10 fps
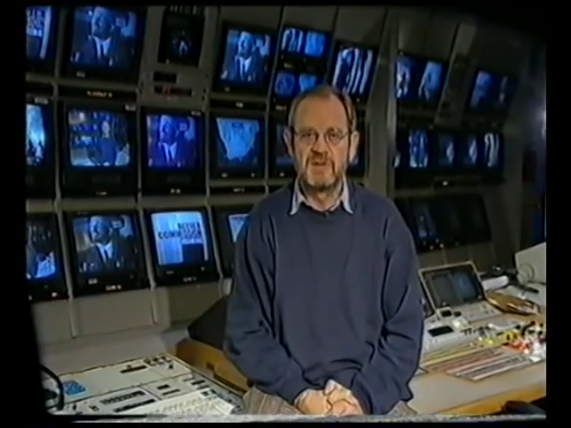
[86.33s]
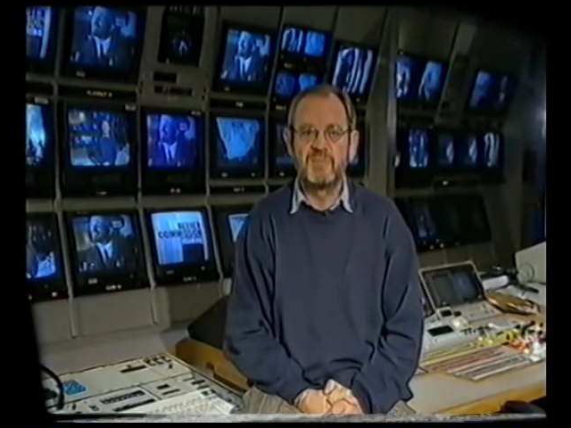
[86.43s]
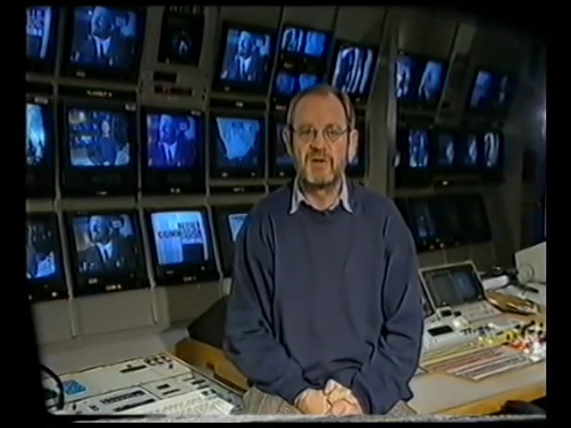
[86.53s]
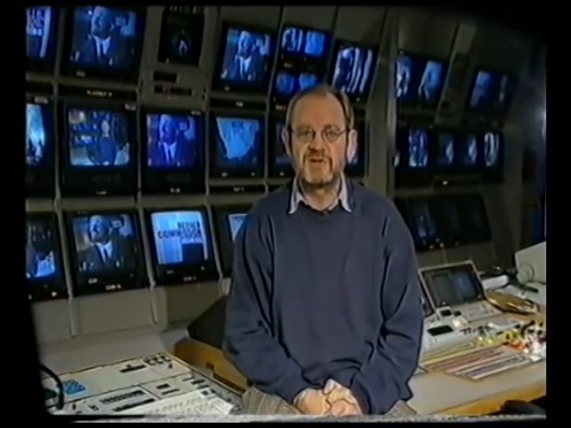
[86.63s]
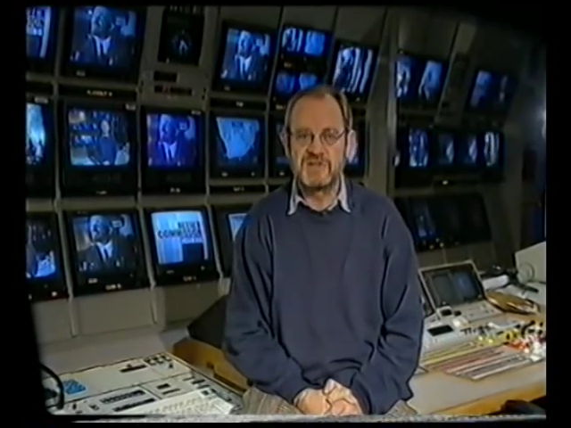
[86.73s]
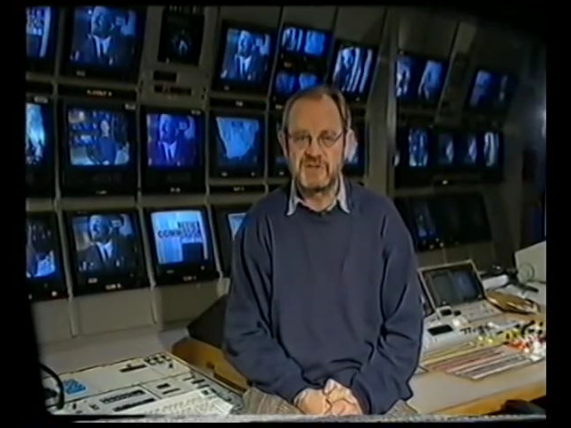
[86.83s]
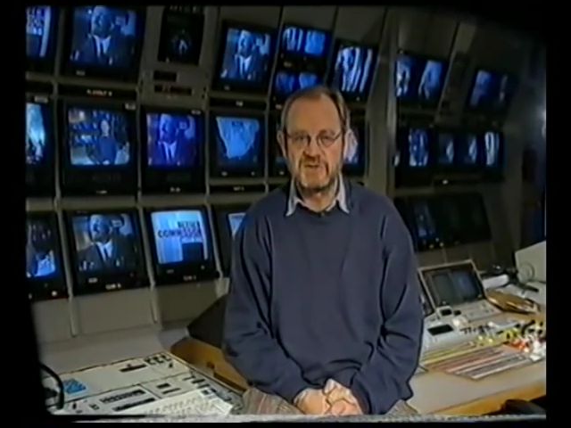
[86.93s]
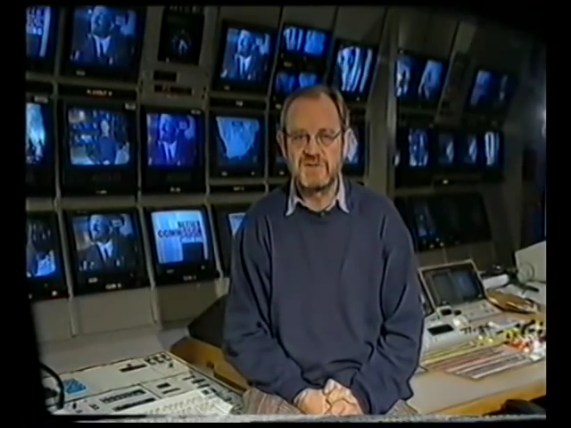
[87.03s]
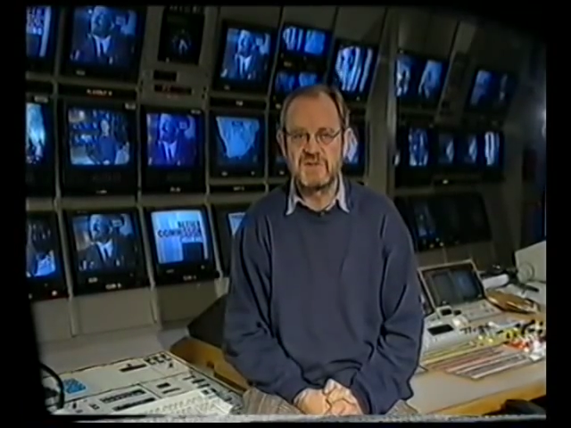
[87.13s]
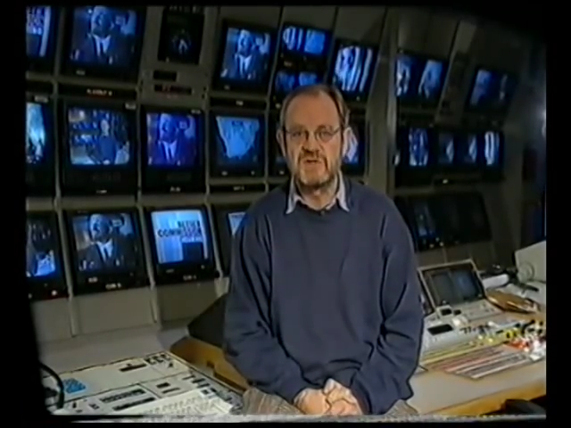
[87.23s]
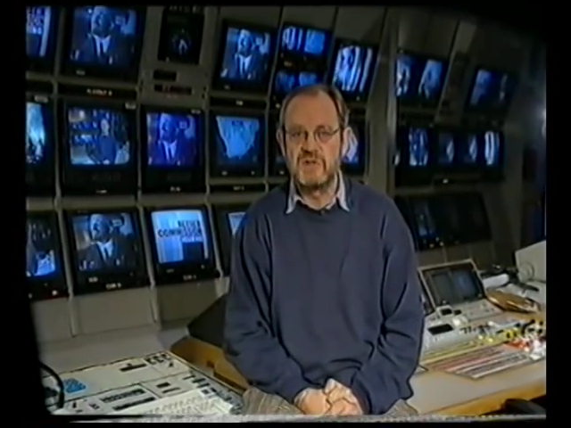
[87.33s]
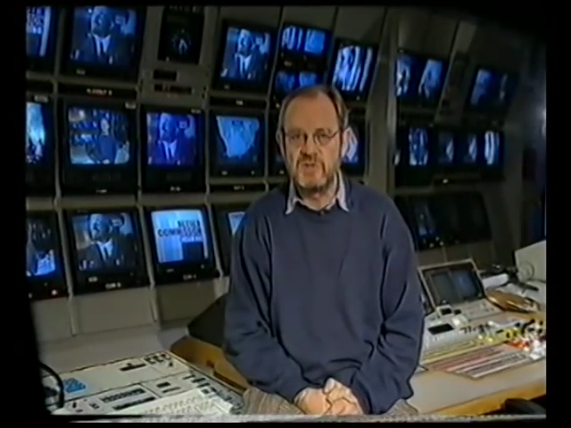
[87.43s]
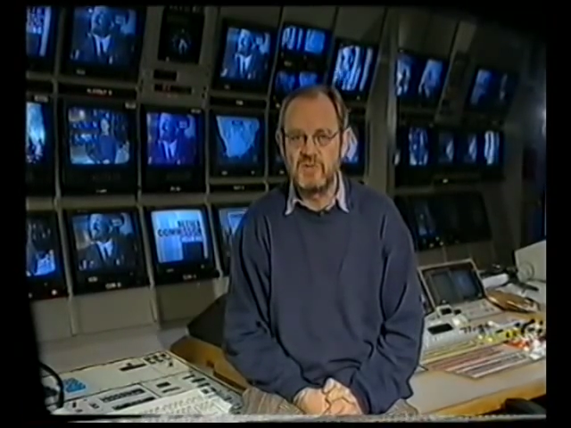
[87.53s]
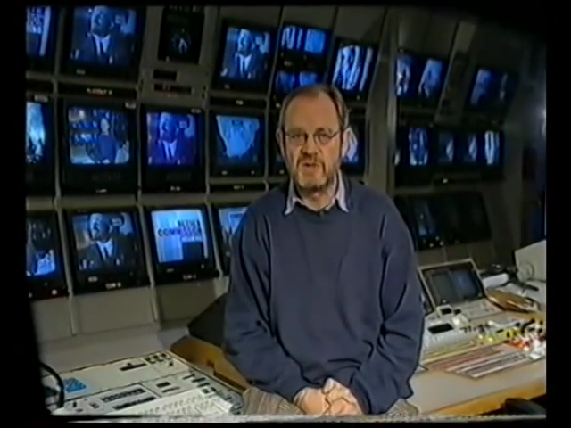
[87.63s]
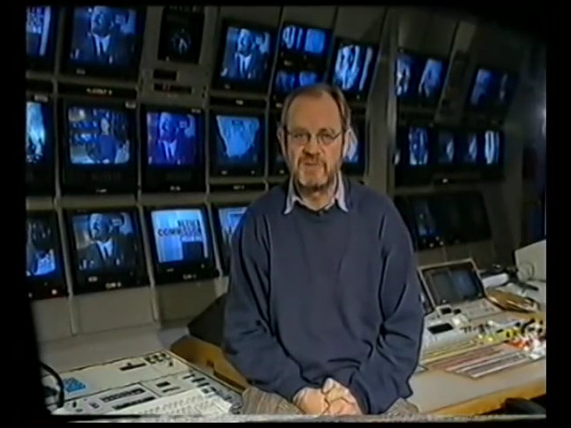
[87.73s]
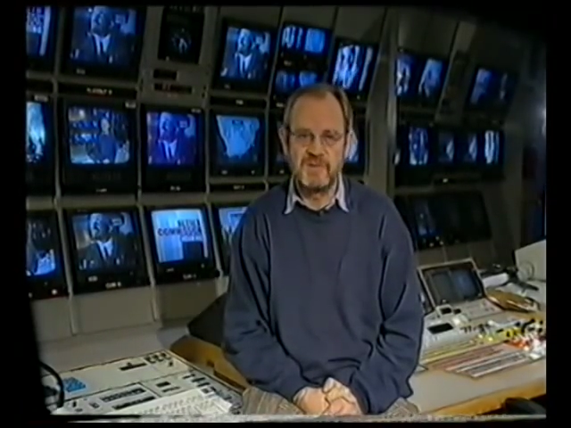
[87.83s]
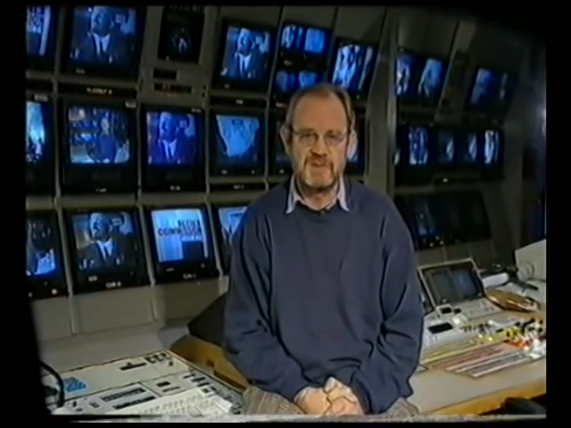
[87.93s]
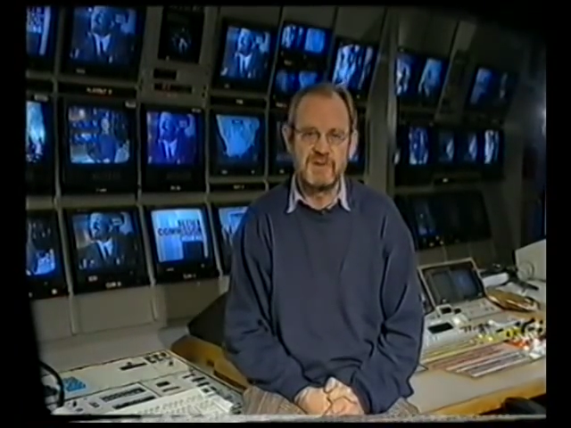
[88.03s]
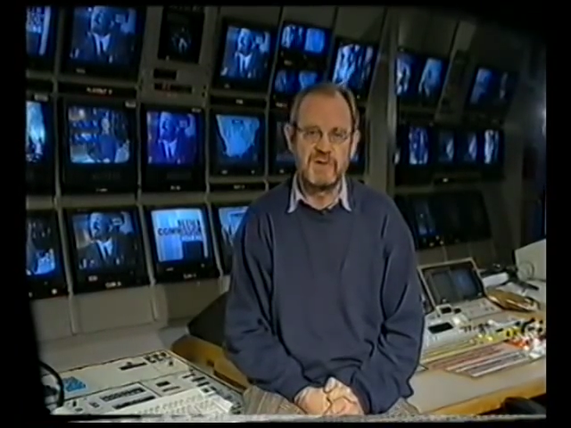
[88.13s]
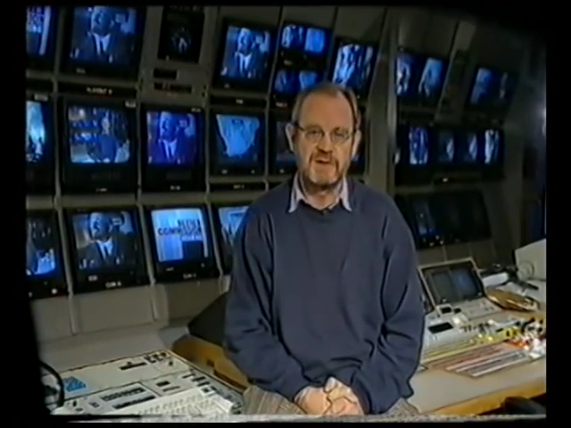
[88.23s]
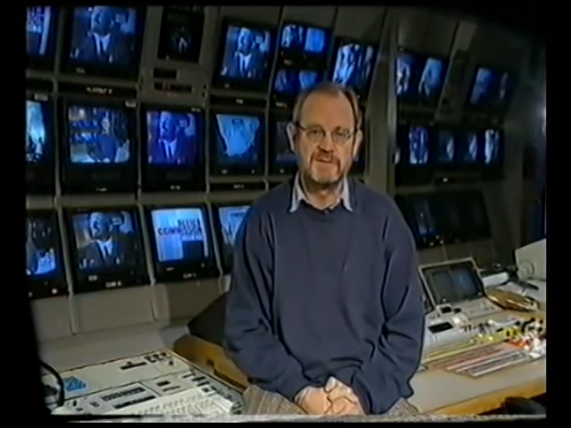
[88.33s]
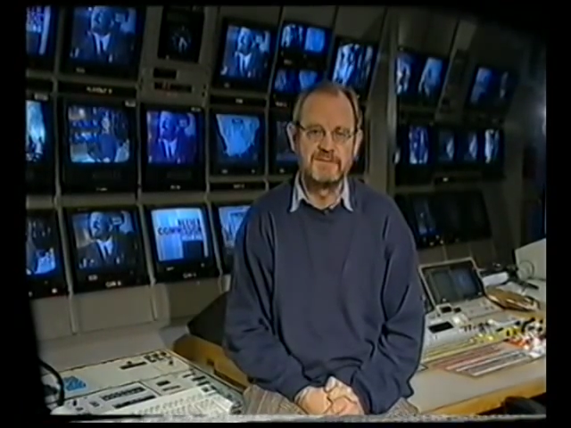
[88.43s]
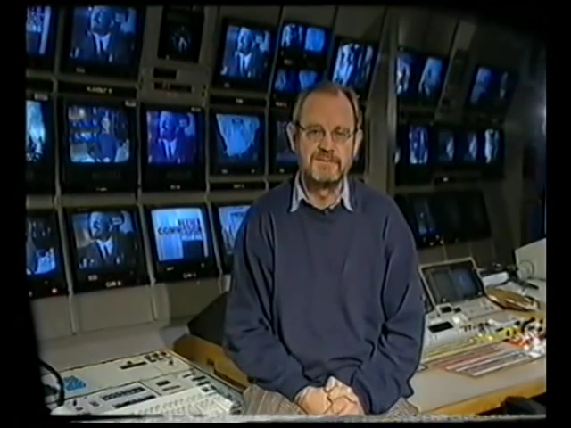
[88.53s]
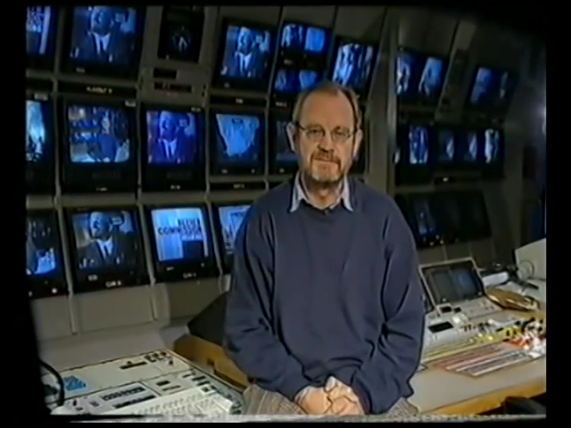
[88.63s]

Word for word: The politicians knew what we were doing,